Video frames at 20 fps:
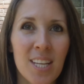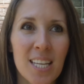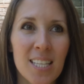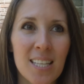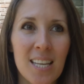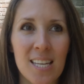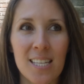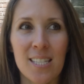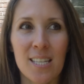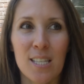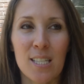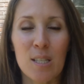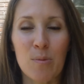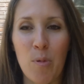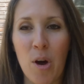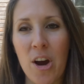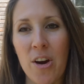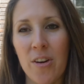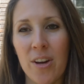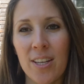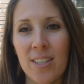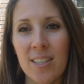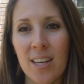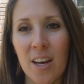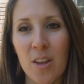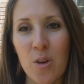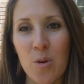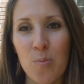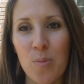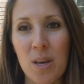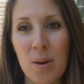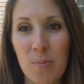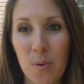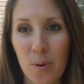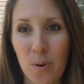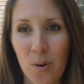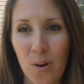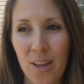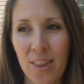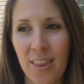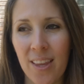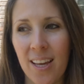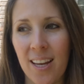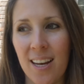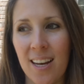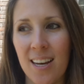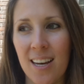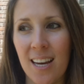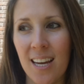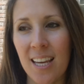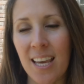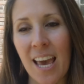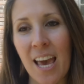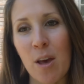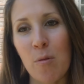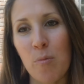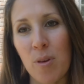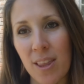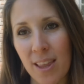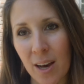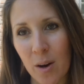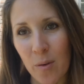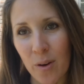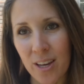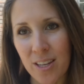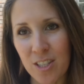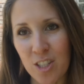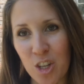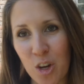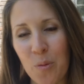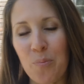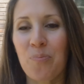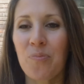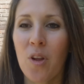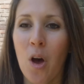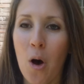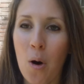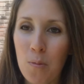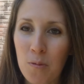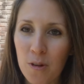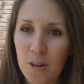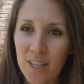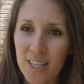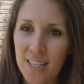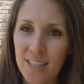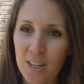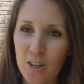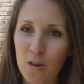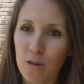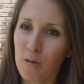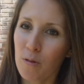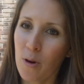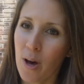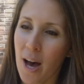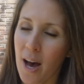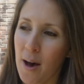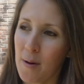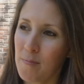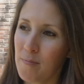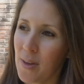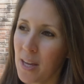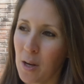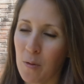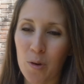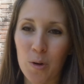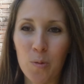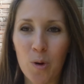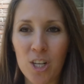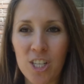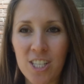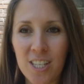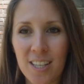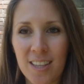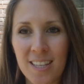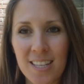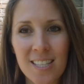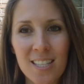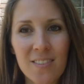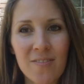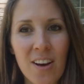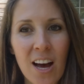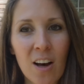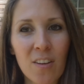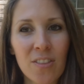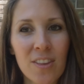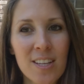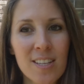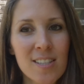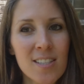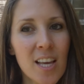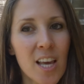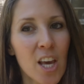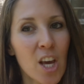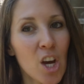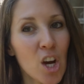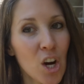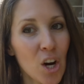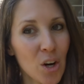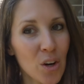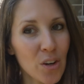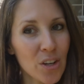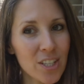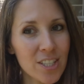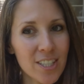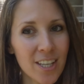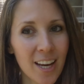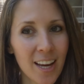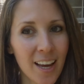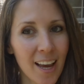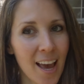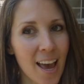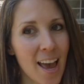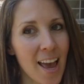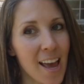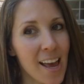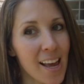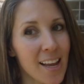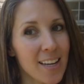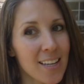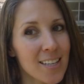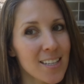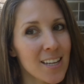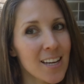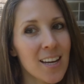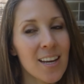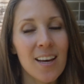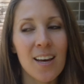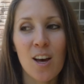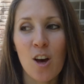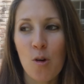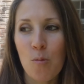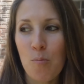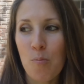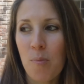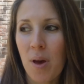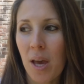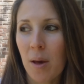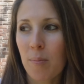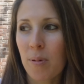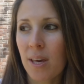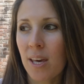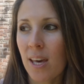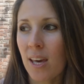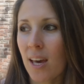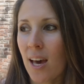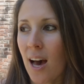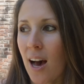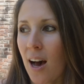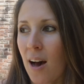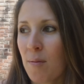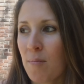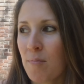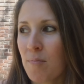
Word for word: that is inspiring to other people, and that it can be that way. So hopefully you, anyone watching this, found this encouraging and maybe